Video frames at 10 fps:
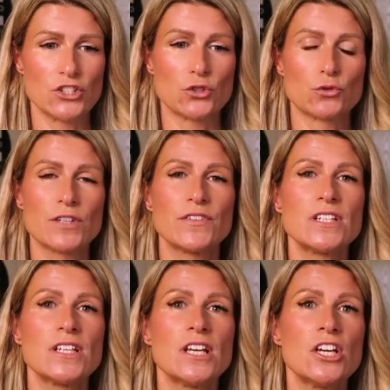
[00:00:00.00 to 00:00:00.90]
It's
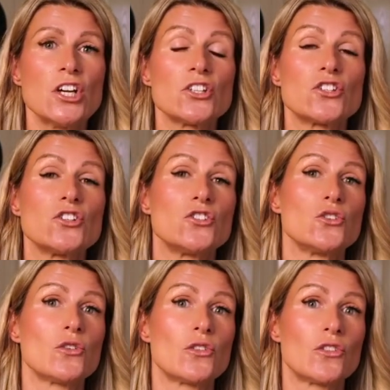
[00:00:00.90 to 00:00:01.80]
driven to
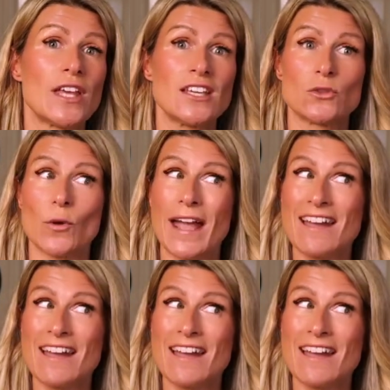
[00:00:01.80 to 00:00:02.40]
do things or